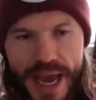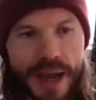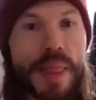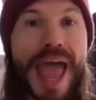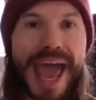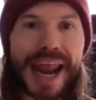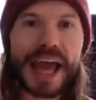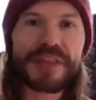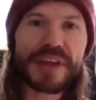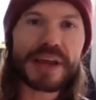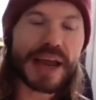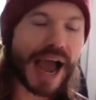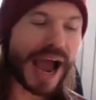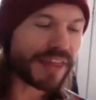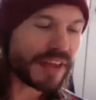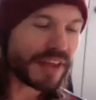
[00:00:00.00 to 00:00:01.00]
Yeah. And I
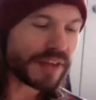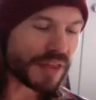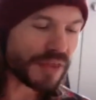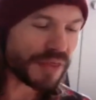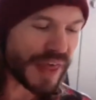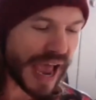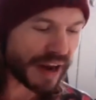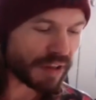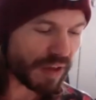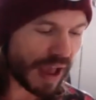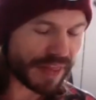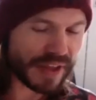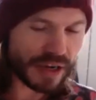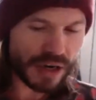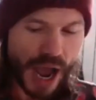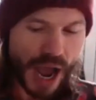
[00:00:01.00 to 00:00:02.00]
think
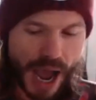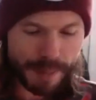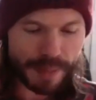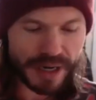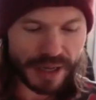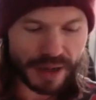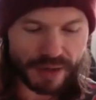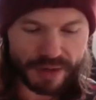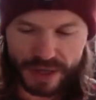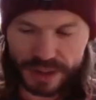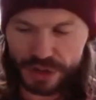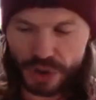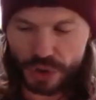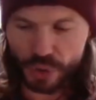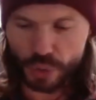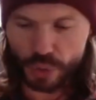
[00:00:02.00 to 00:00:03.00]
comedy is
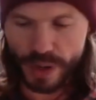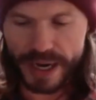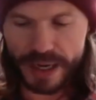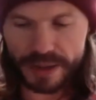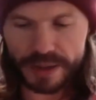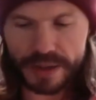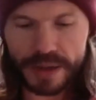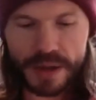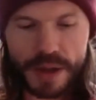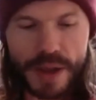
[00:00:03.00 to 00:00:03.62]
such a great